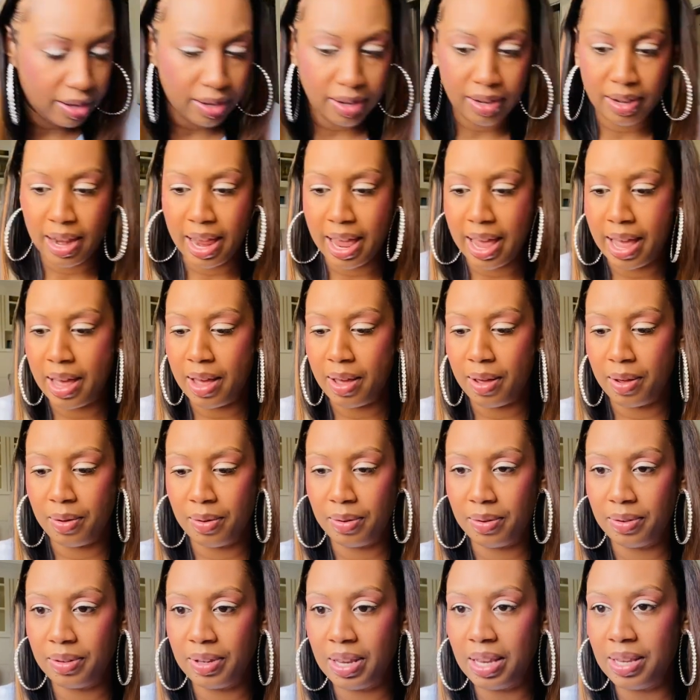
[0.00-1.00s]

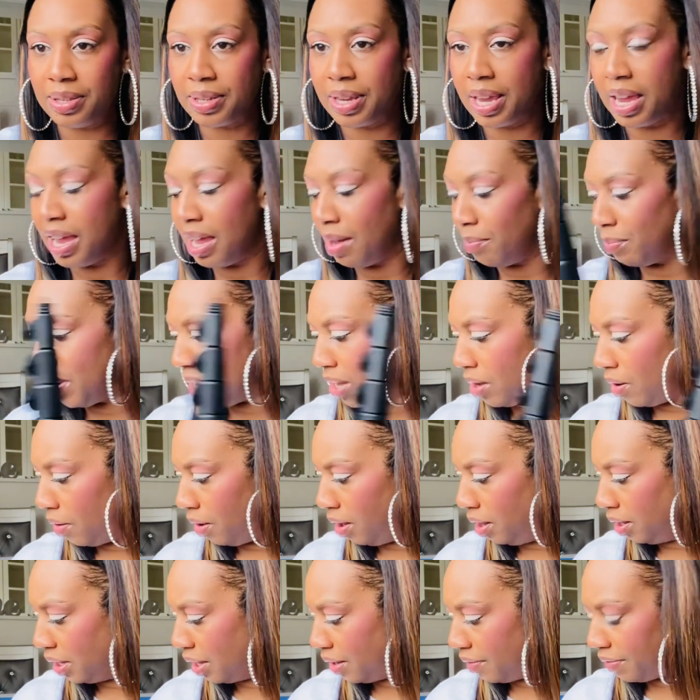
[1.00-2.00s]
Now, this can't be
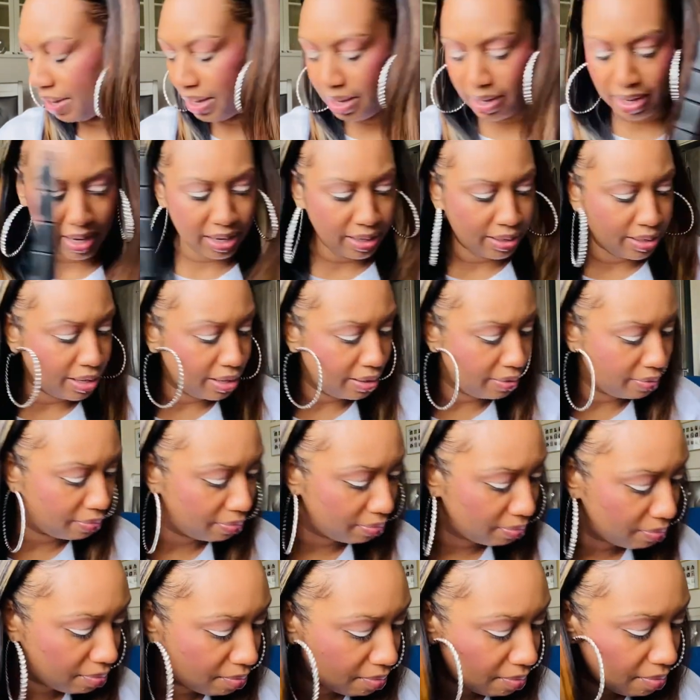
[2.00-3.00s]
all of it, is it?
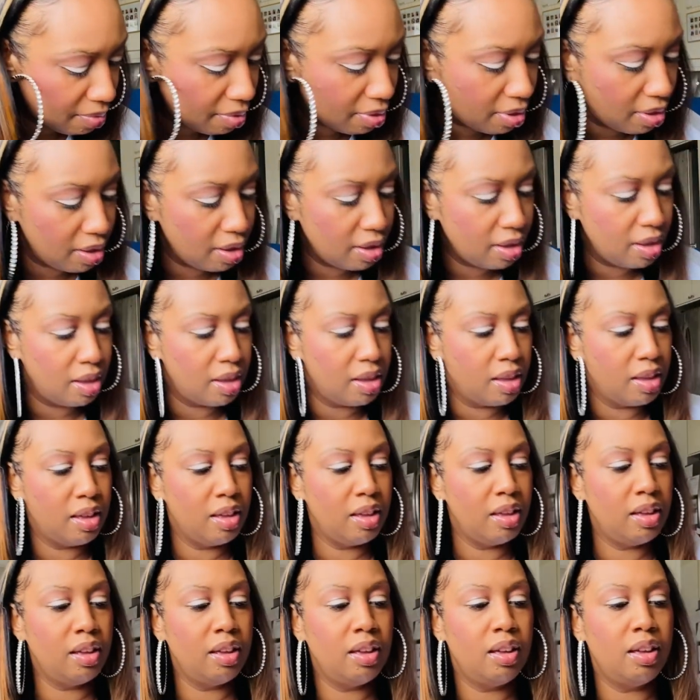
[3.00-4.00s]

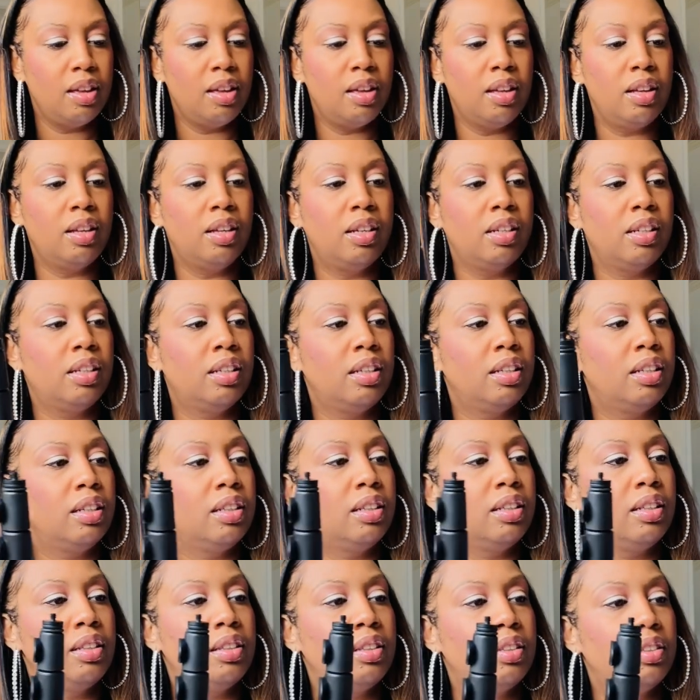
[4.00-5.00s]

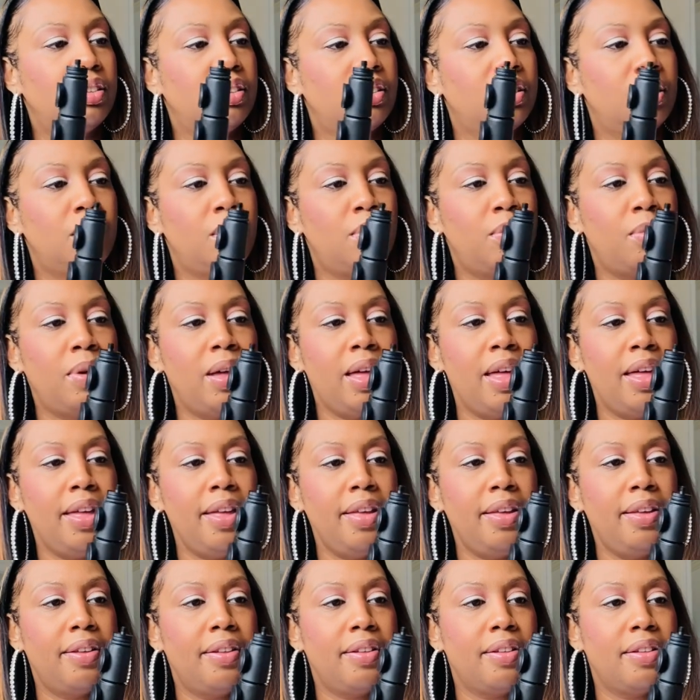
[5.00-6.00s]

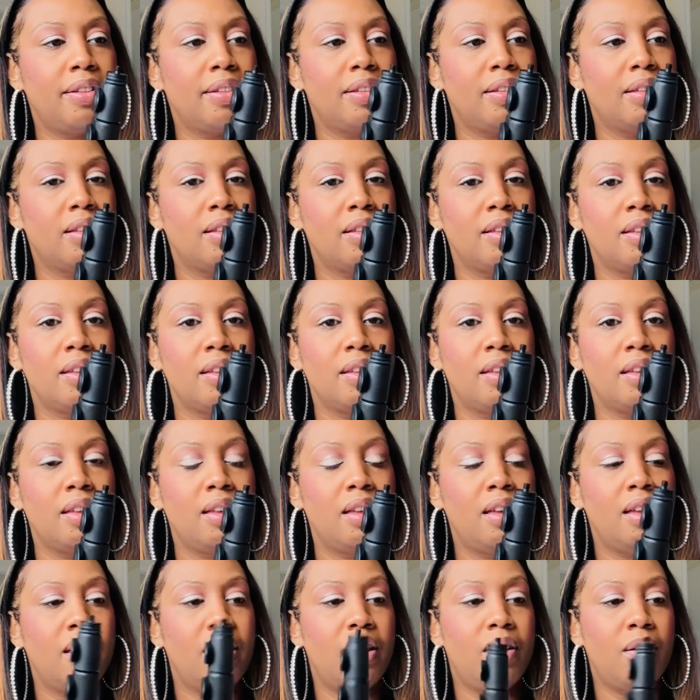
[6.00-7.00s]

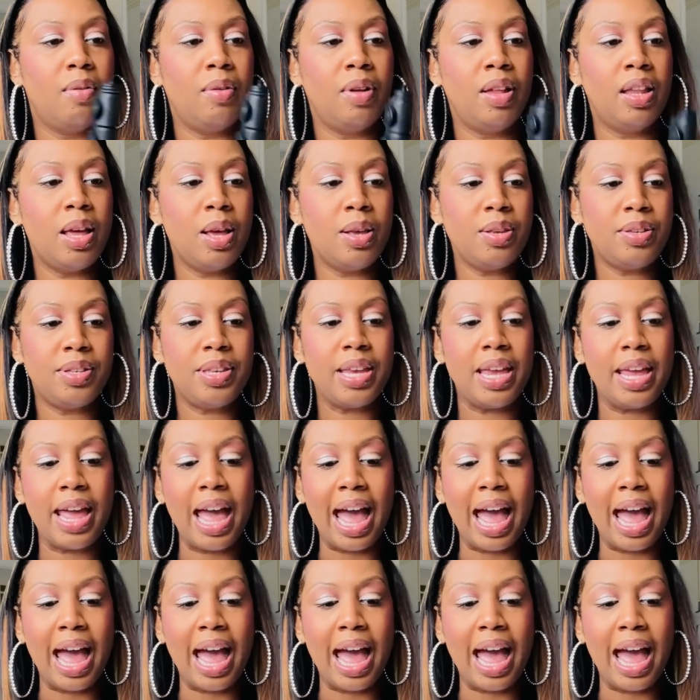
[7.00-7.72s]
Well, let's see.